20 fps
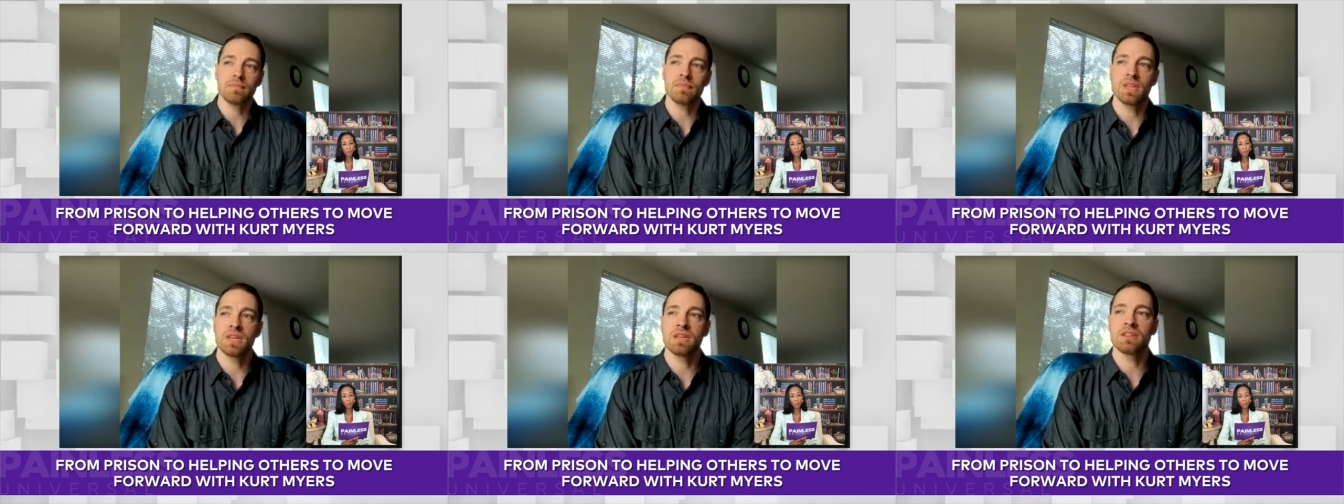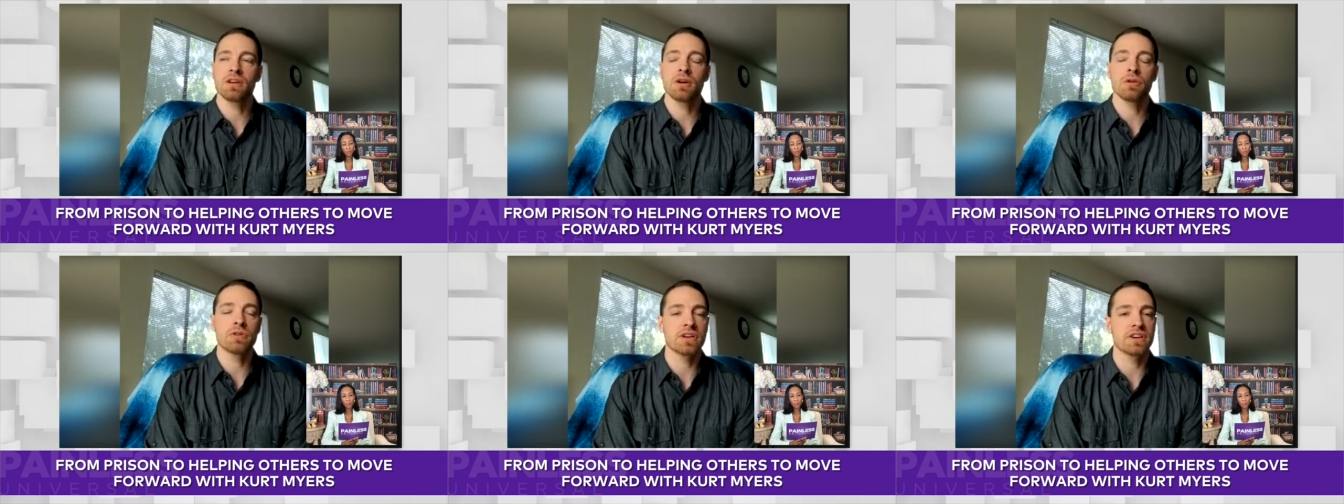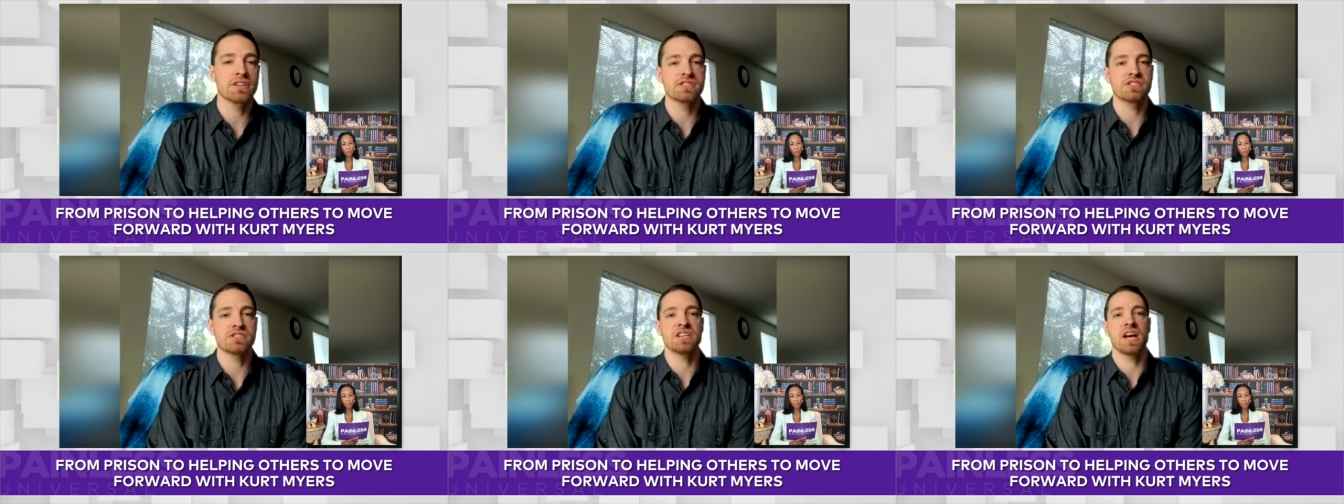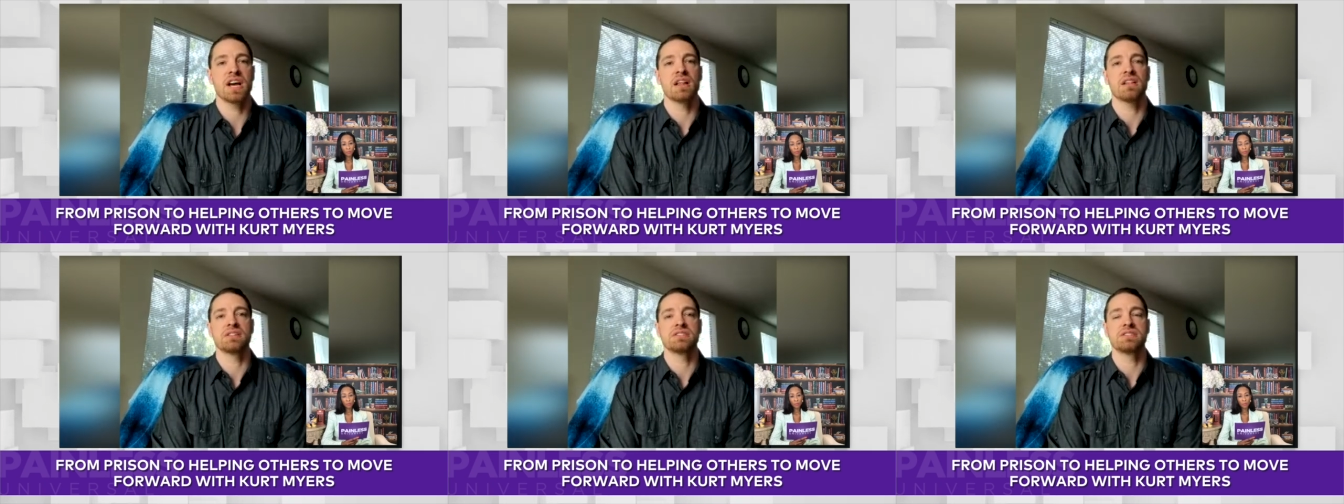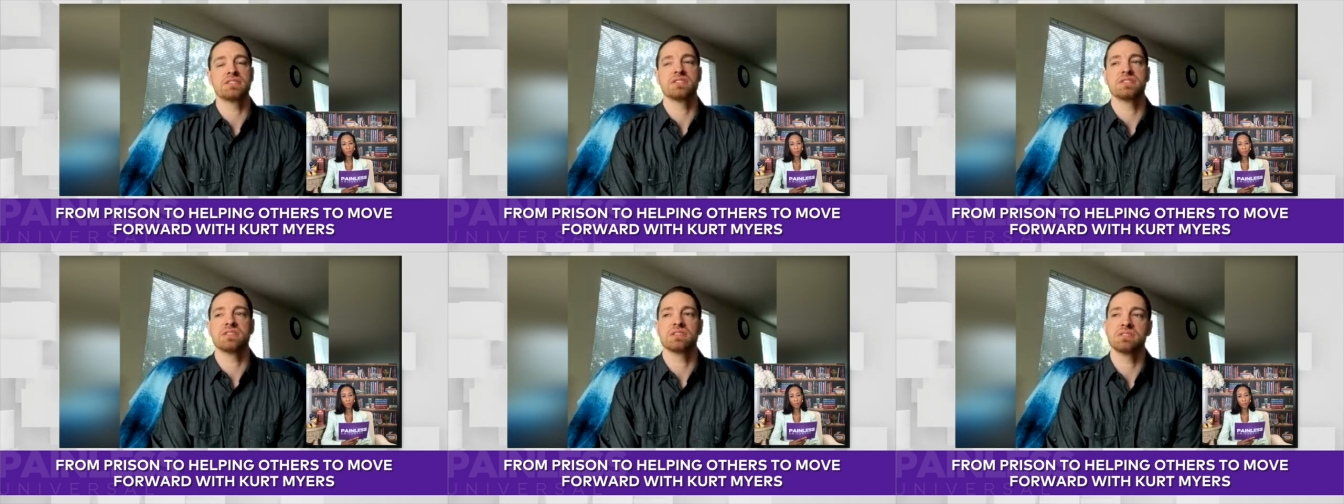though there's
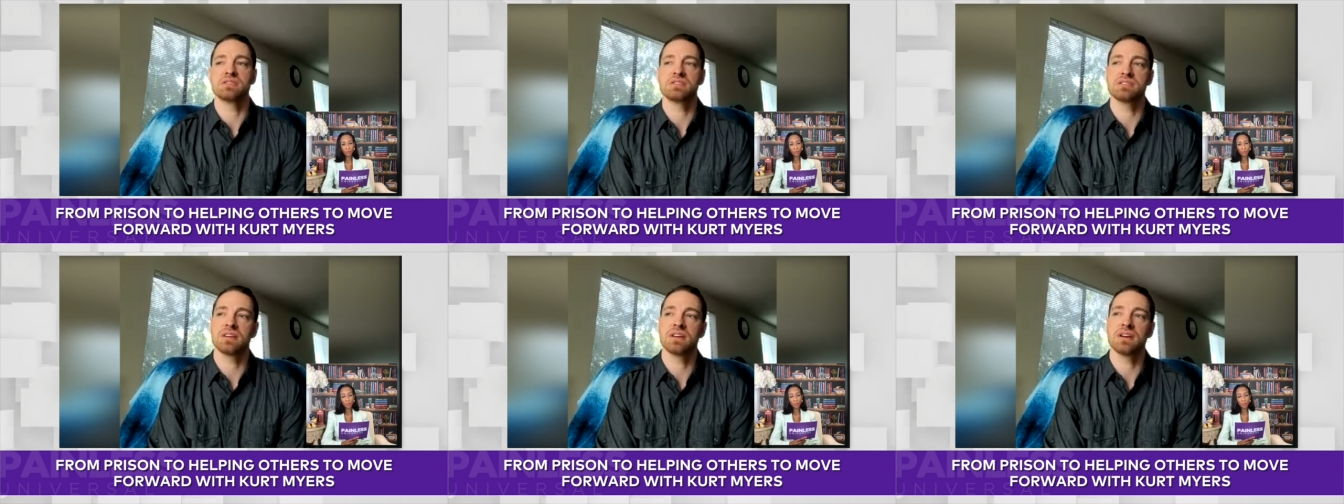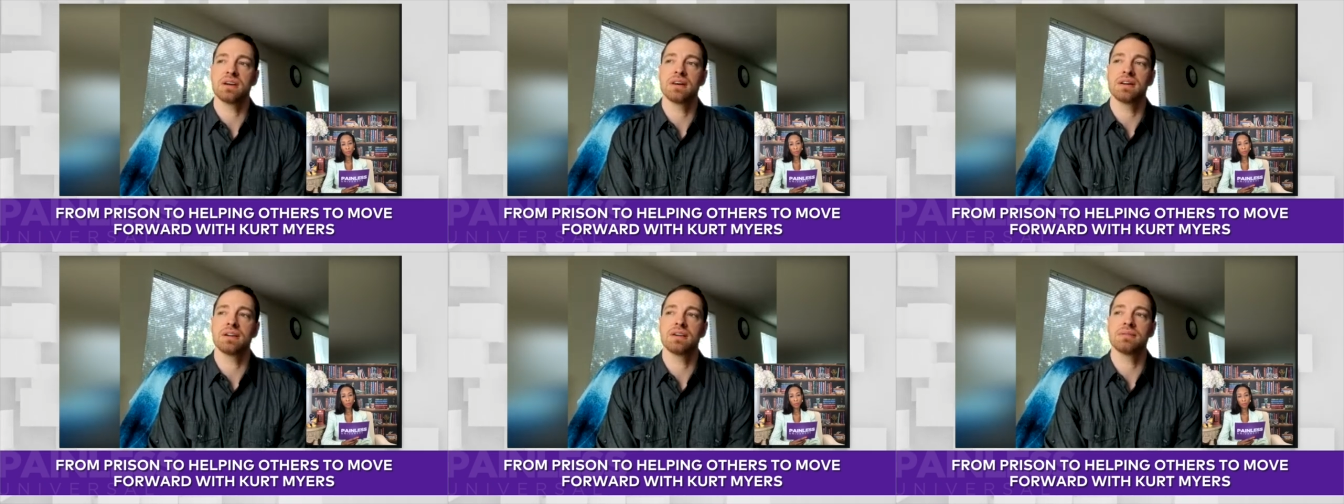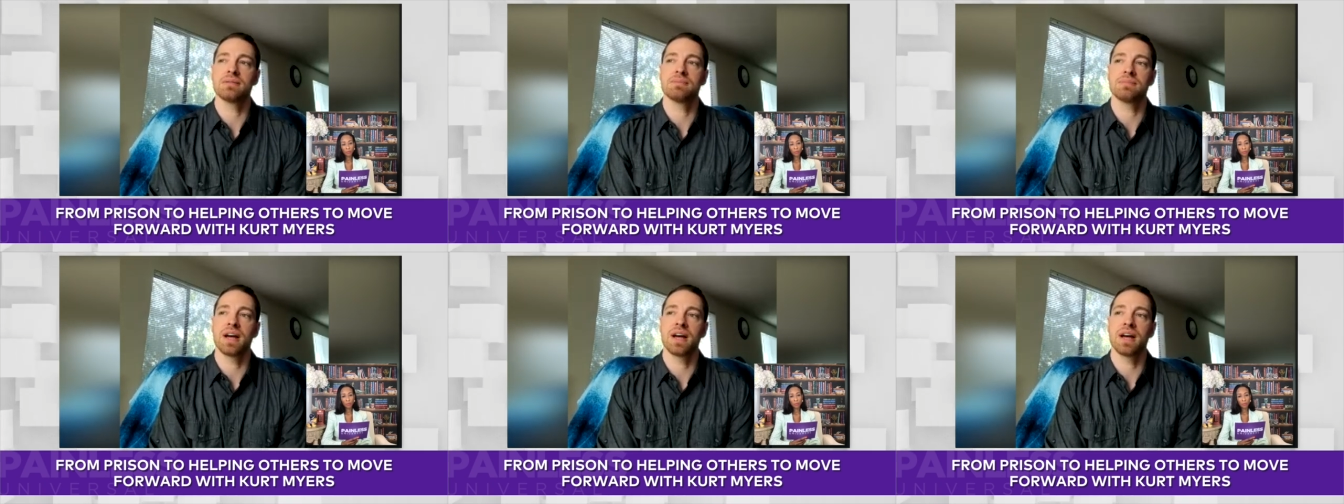challenges um,